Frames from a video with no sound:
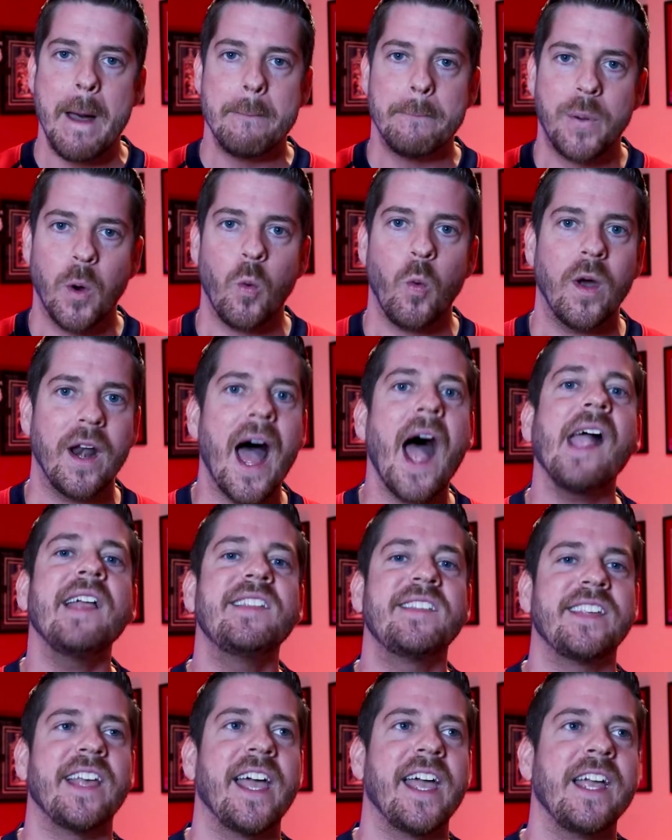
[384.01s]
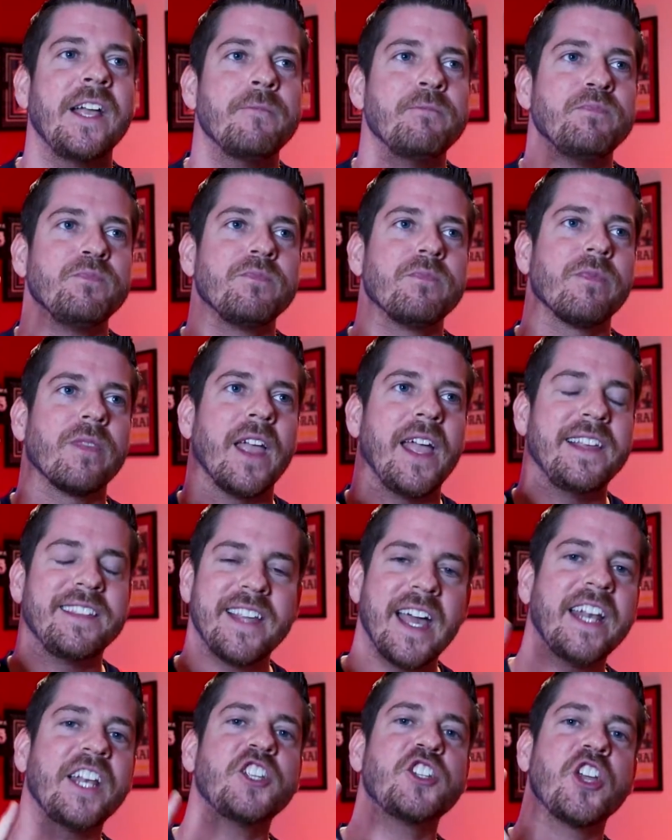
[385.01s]
But what I say is
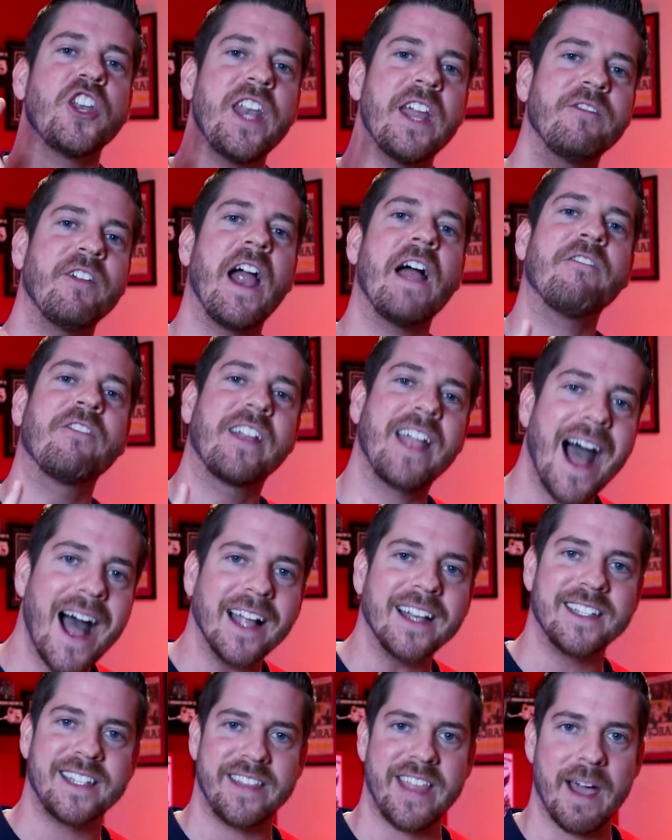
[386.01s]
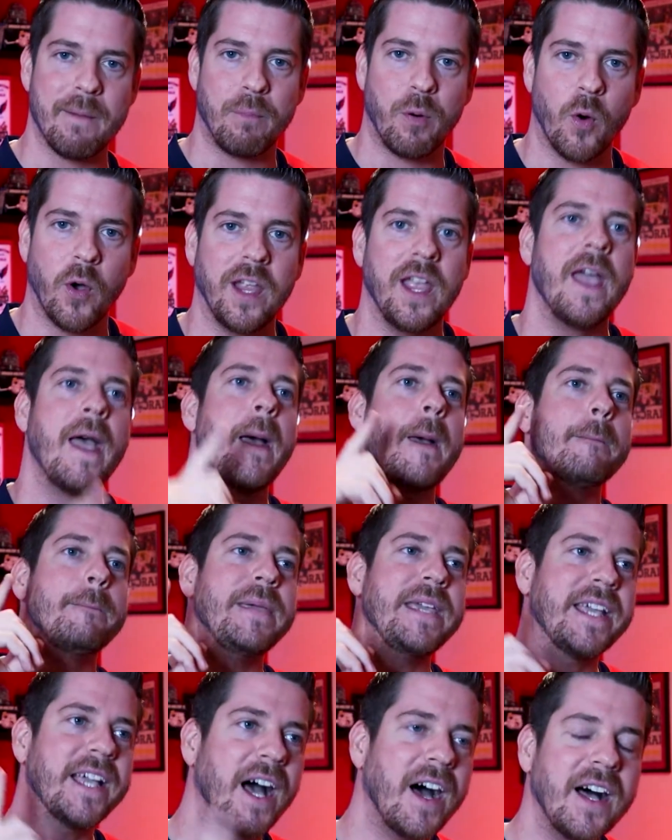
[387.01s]
that it should never have gotten to that point
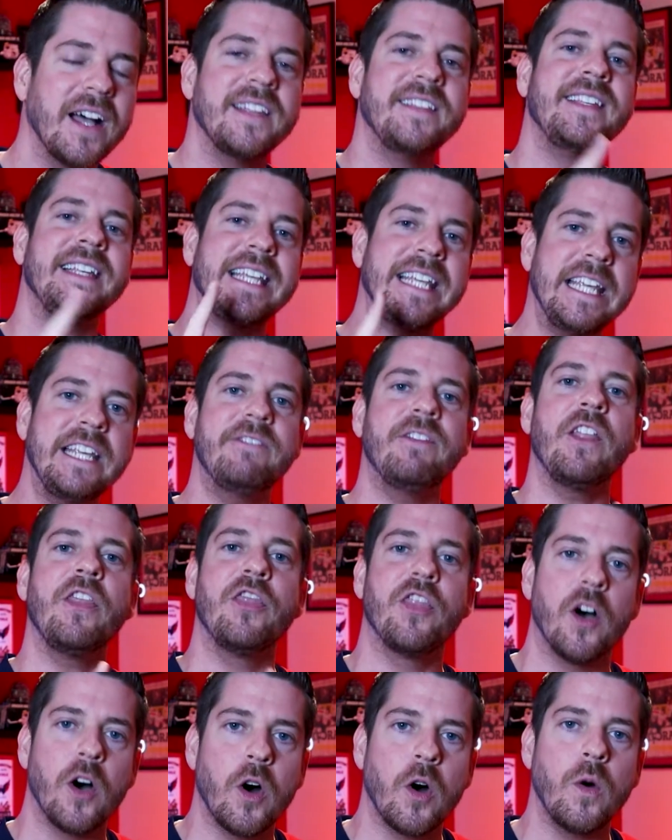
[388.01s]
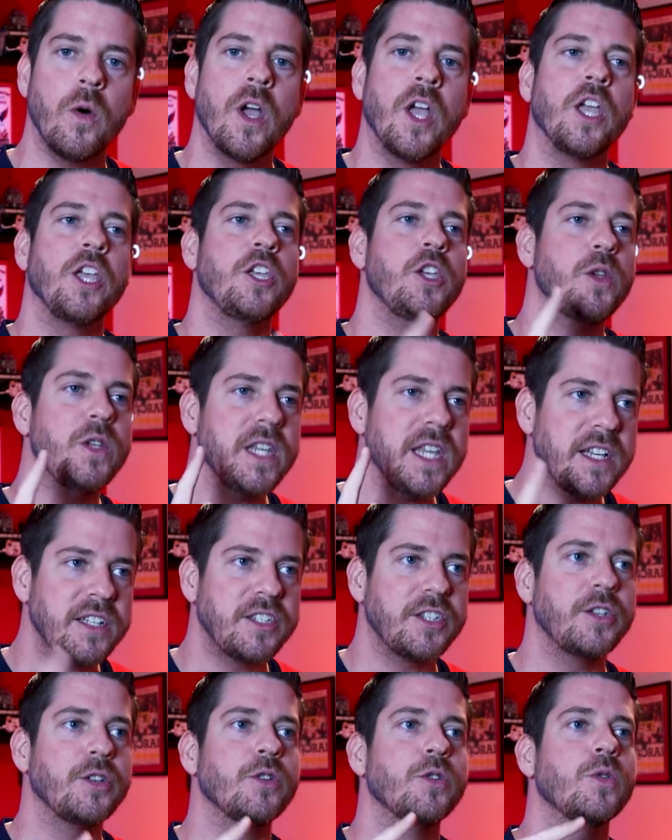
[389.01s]
because even though you need
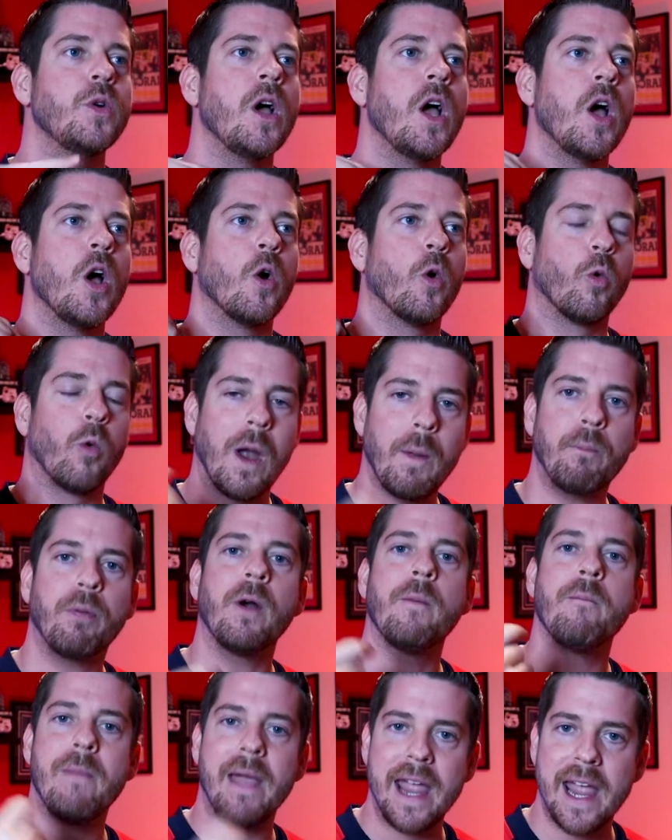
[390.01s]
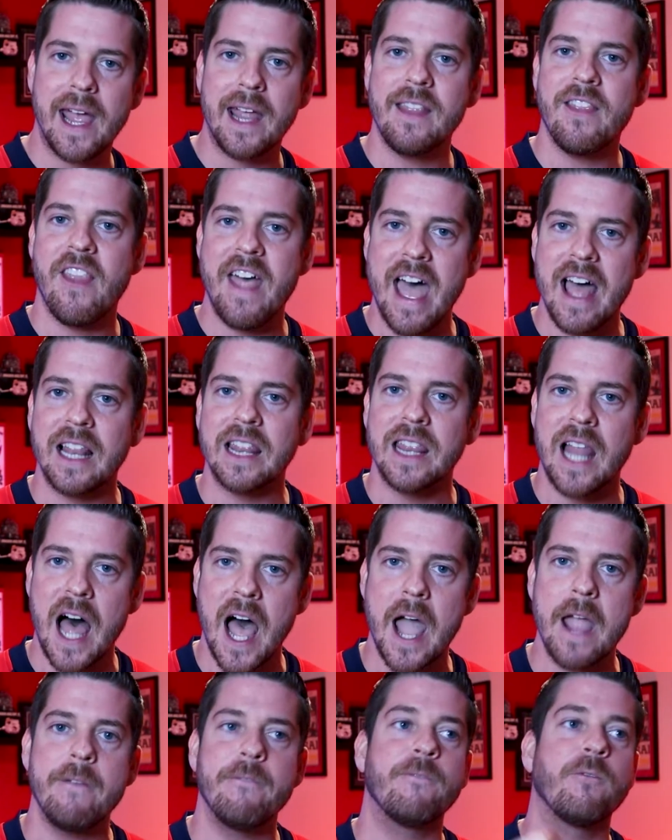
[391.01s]
to reprimand that
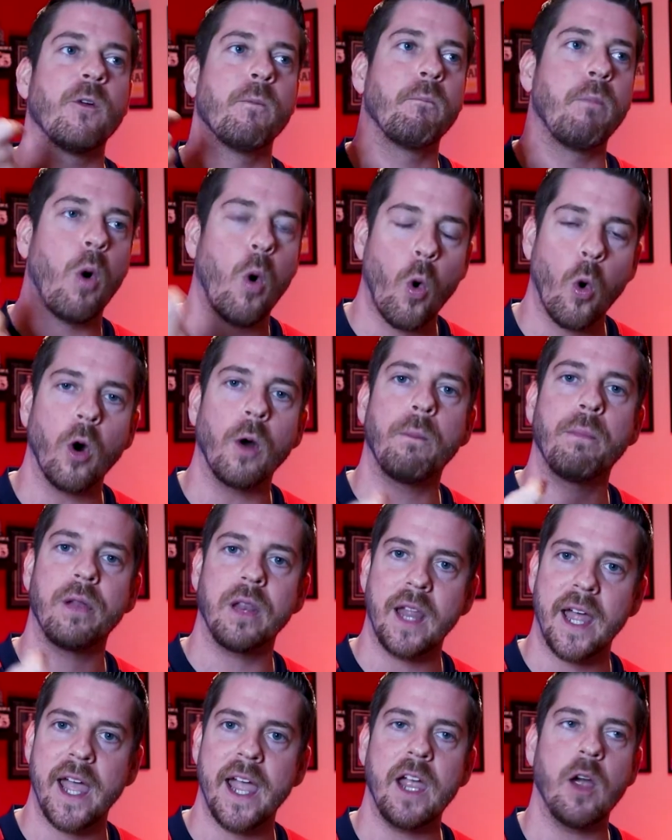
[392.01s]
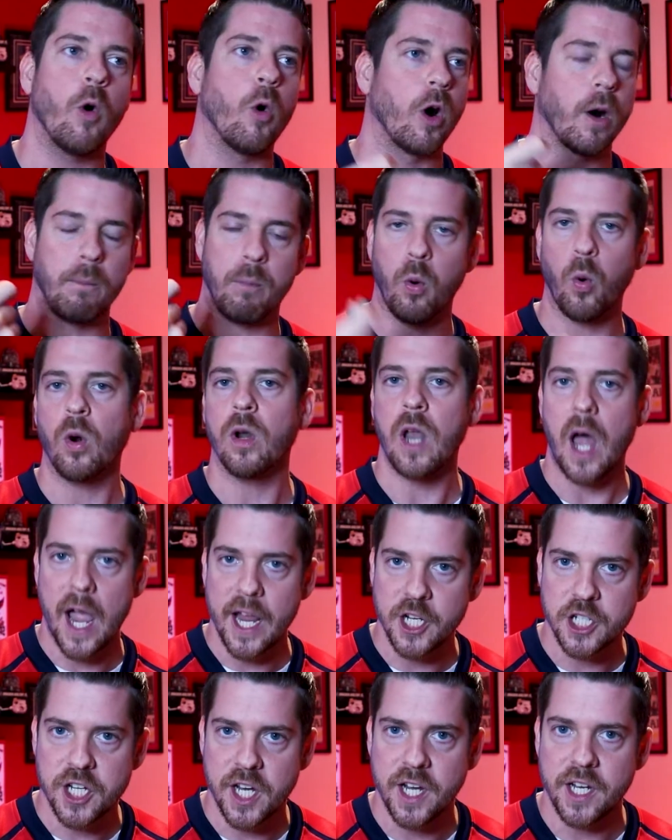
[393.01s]
line for poor play or a poor
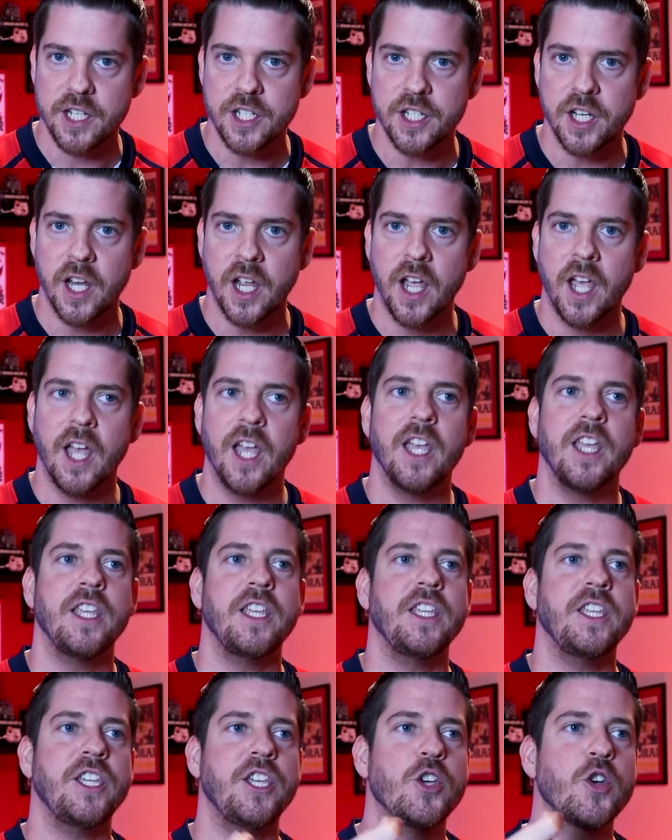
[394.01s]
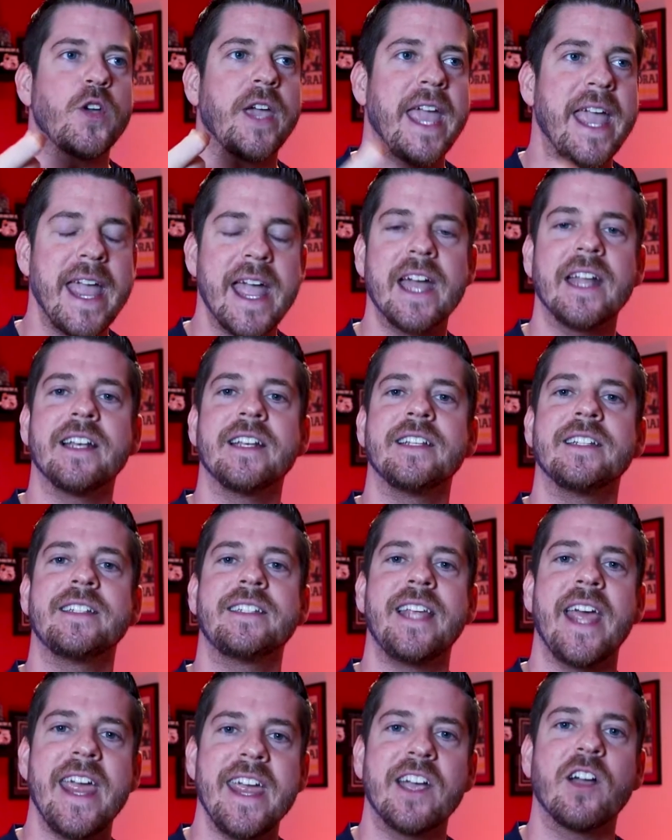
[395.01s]
line change, you can't
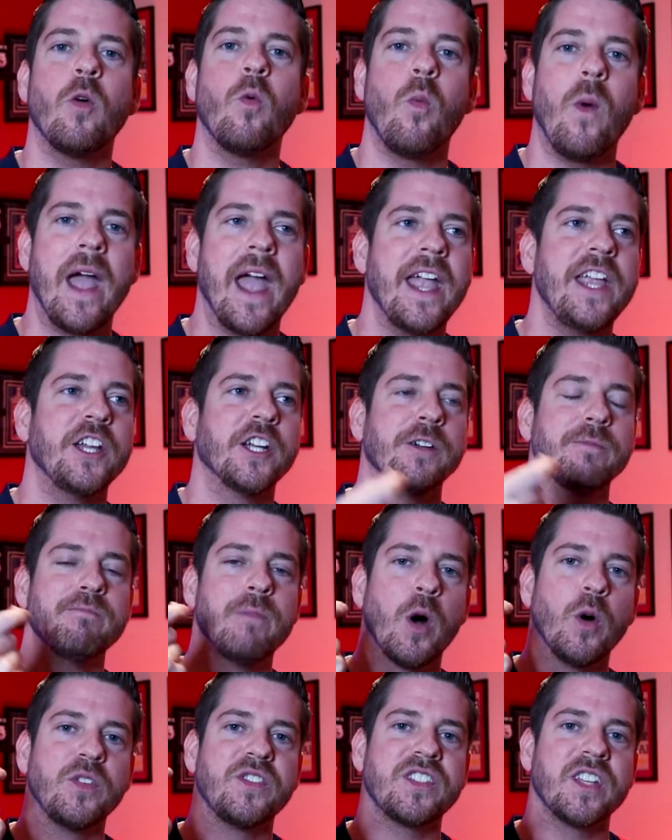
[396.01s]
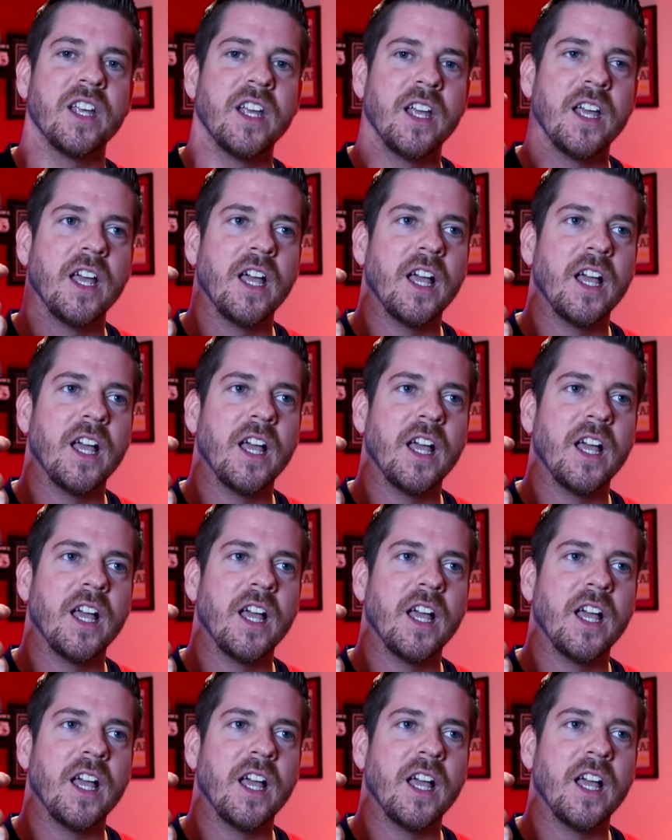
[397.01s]
take away your most